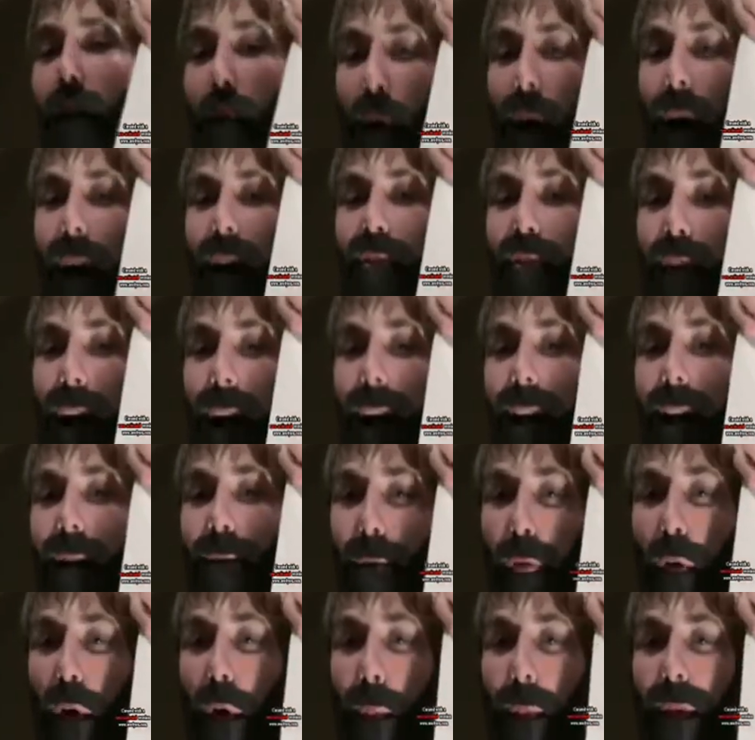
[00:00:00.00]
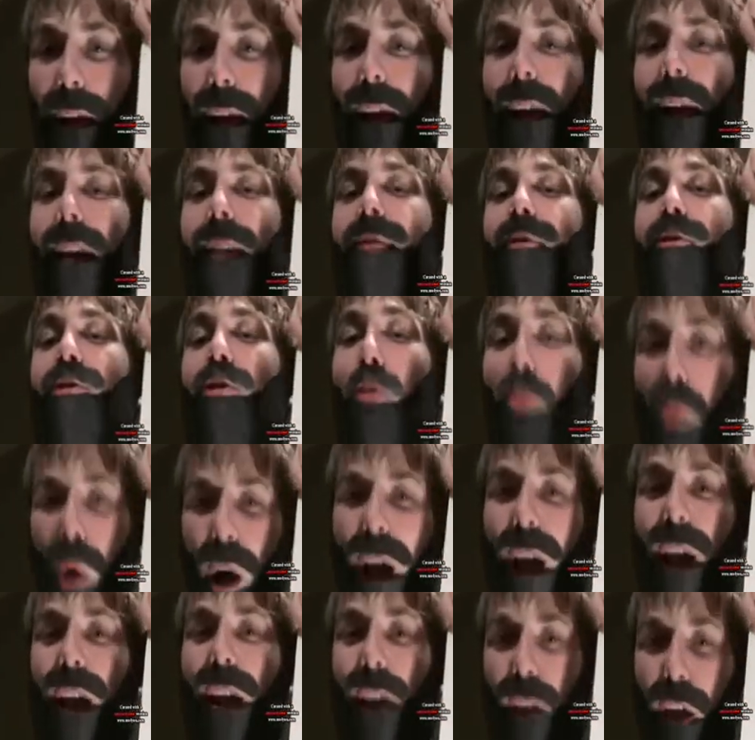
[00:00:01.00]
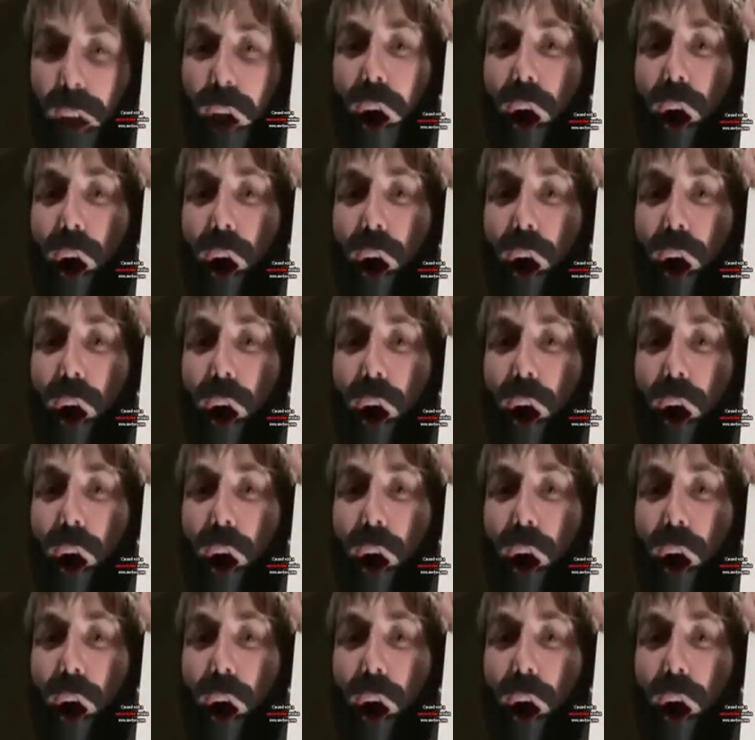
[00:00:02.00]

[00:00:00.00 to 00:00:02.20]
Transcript: the quadratic formula is the way to